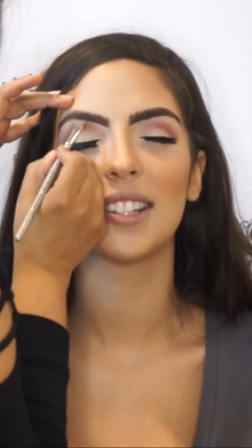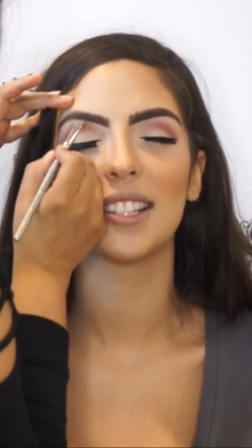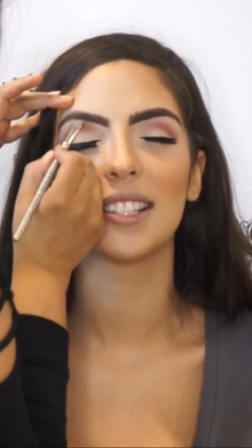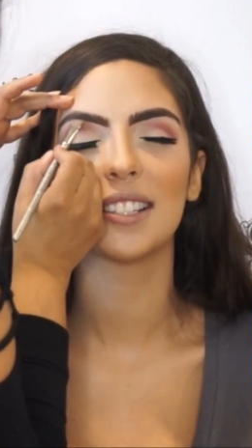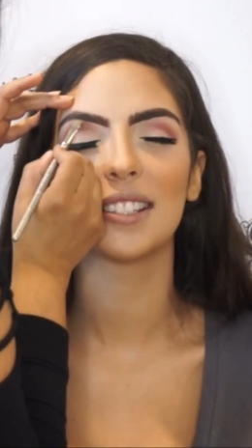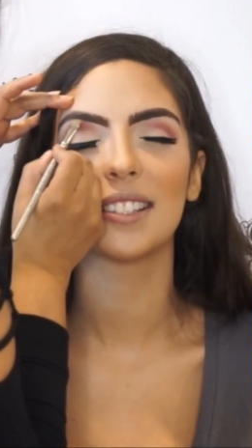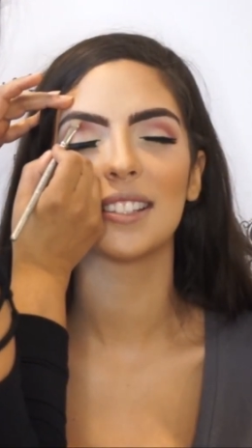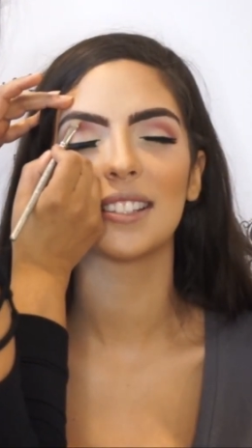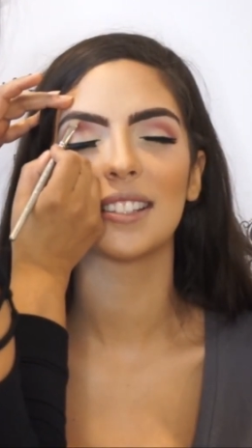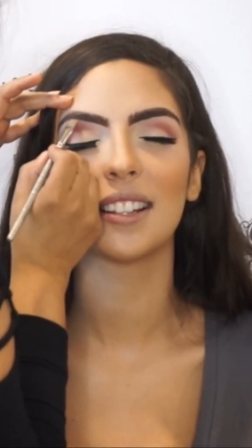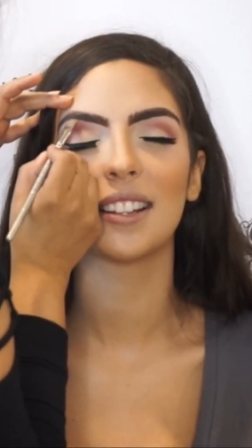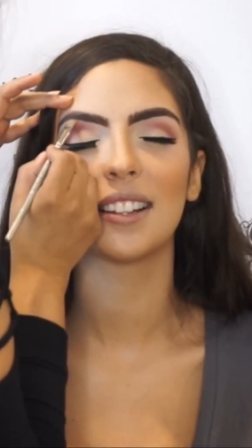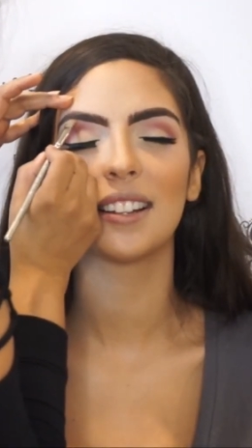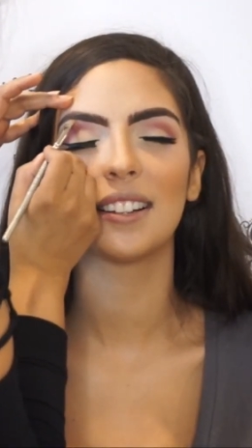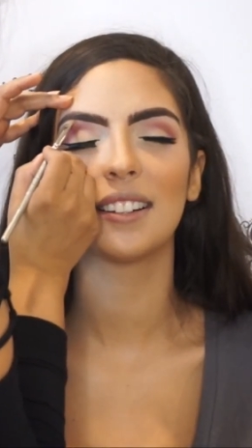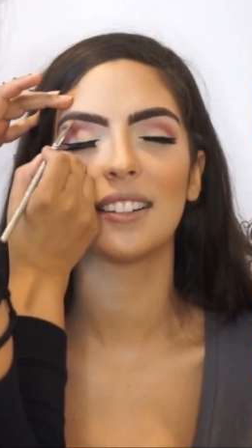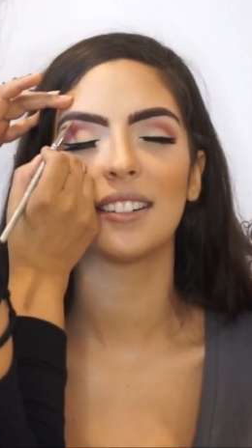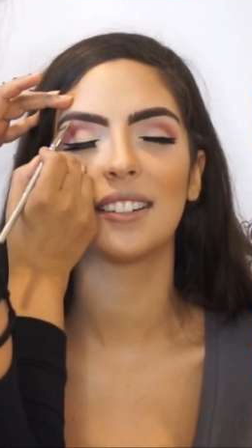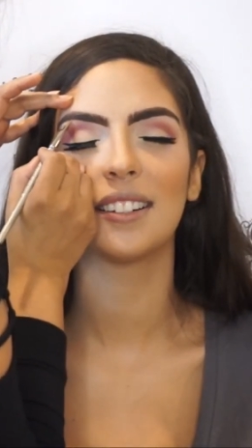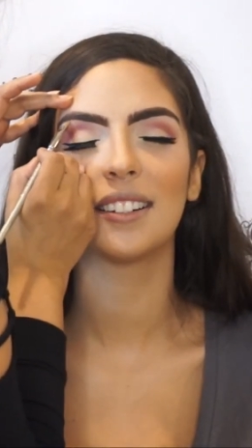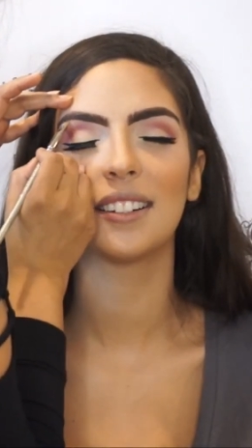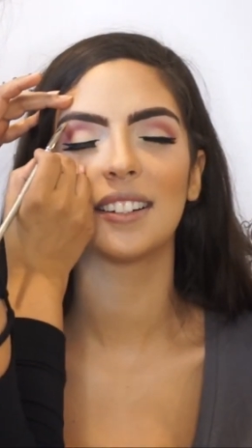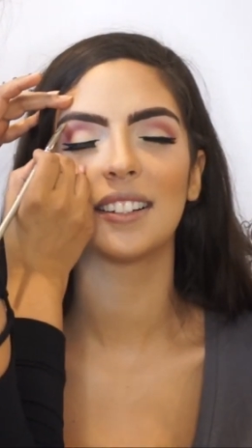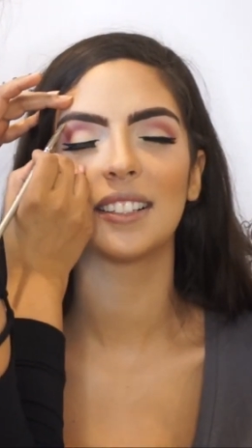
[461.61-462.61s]
even though these
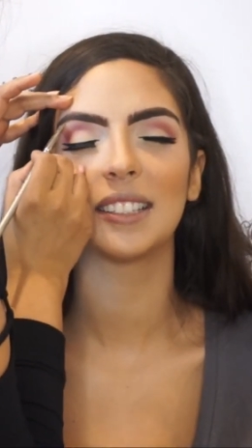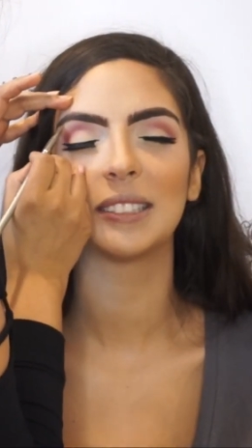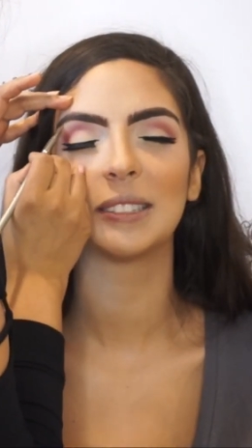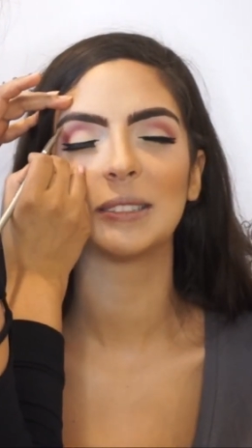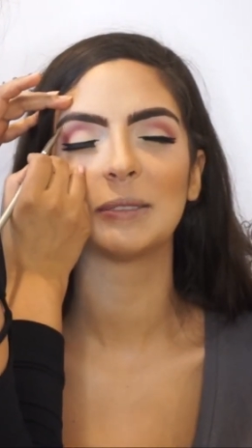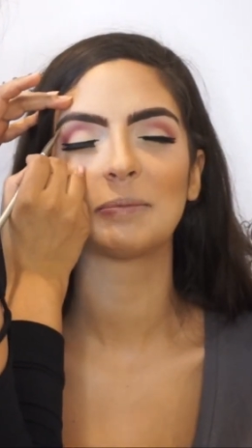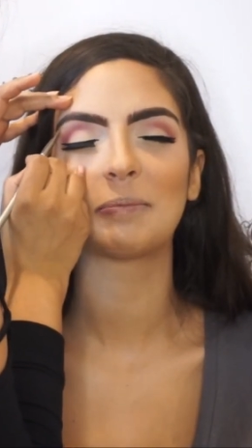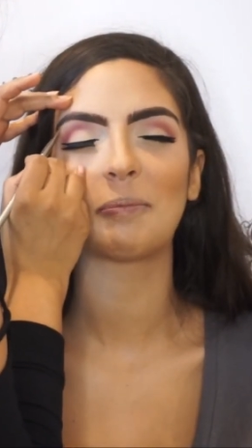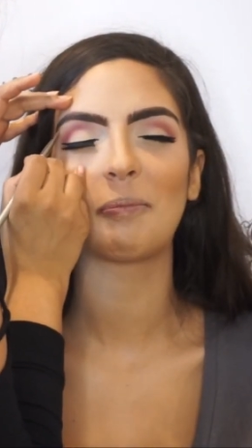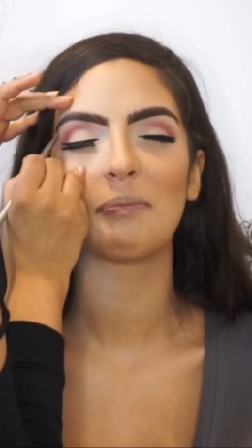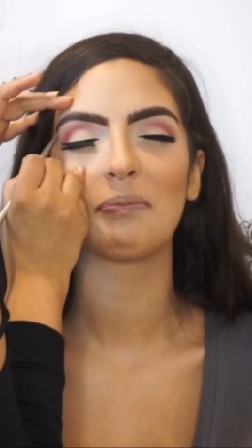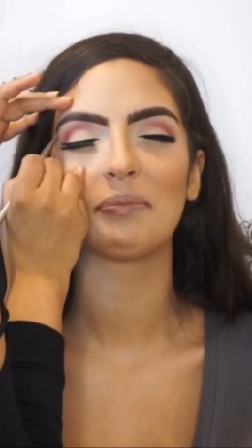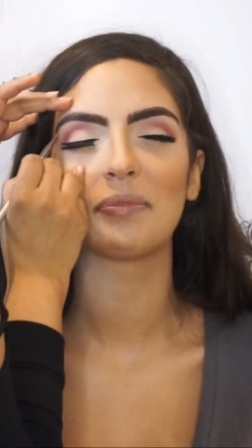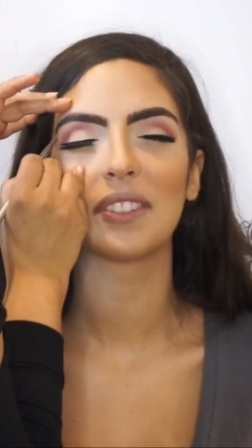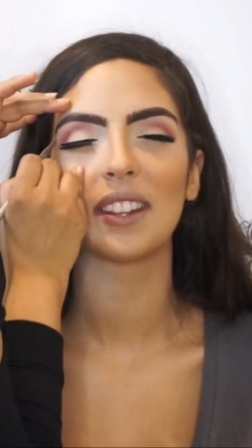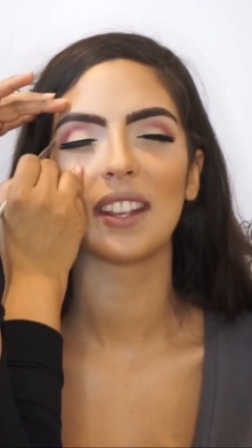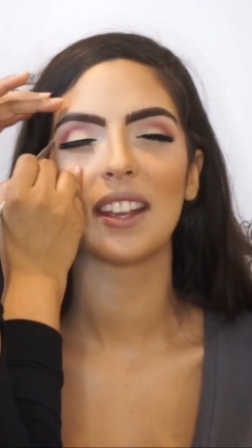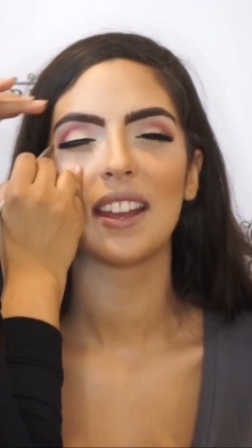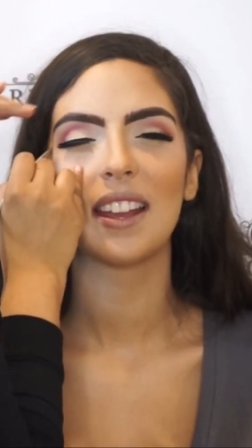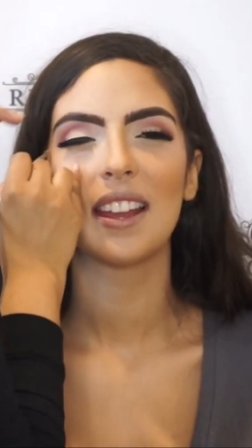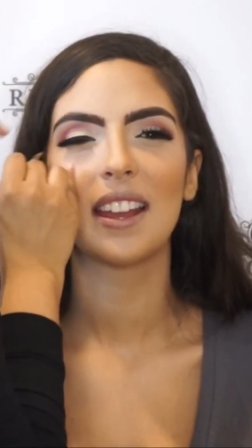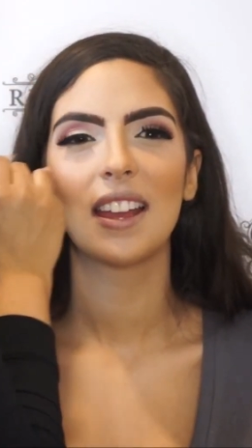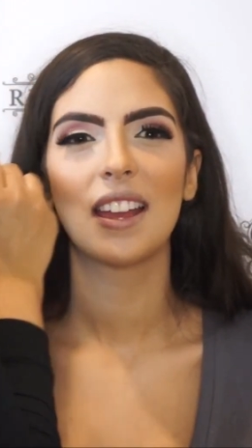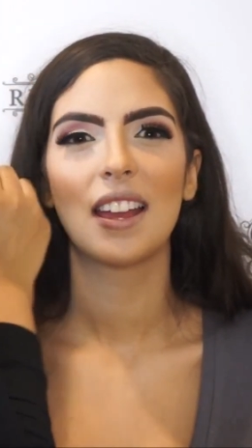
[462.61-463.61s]
are not soft brows that we're
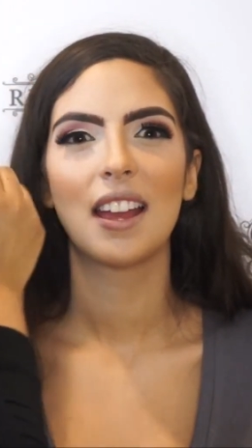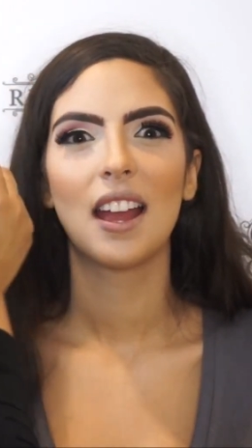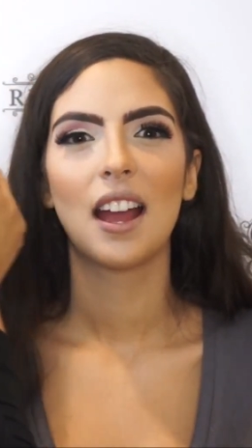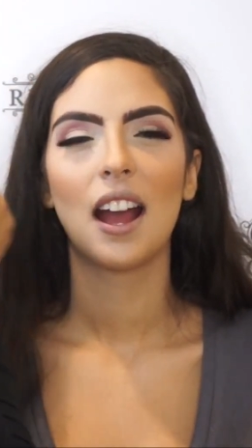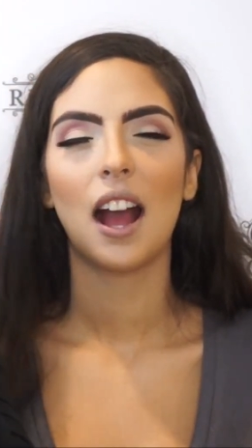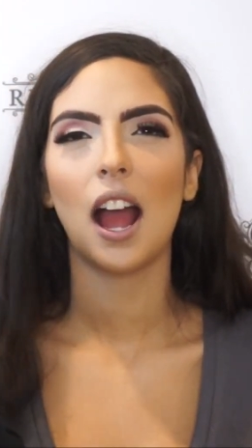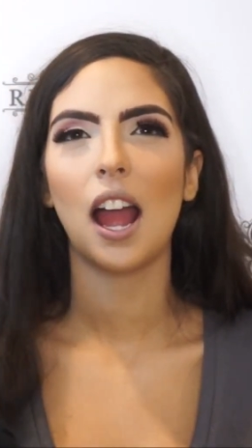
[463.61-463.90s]
doing.